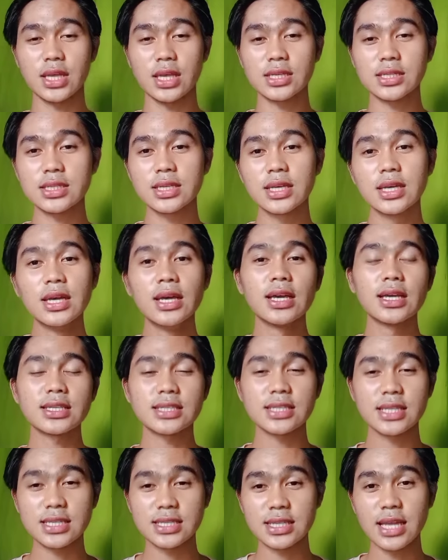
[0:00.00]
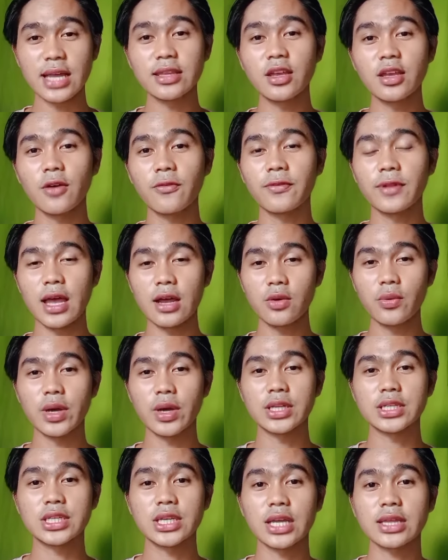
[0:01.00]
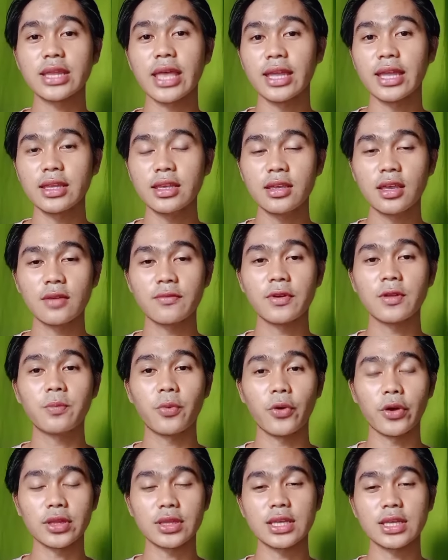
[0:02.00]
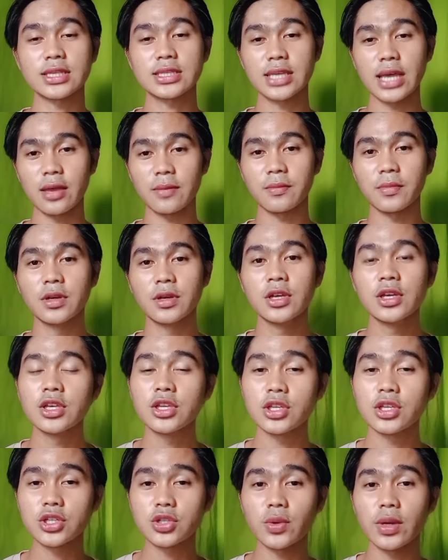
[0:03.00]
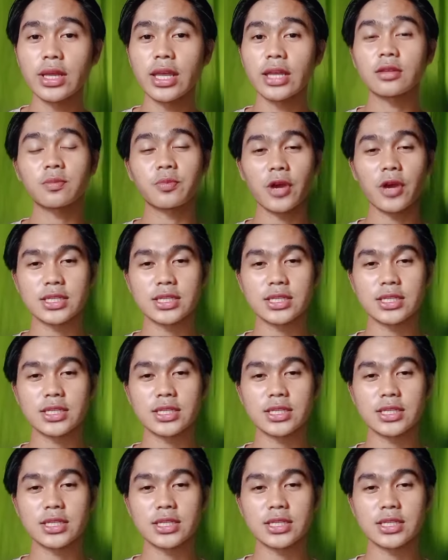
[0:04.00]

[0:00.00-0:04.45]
is the study of language at any given point in time, usually at present.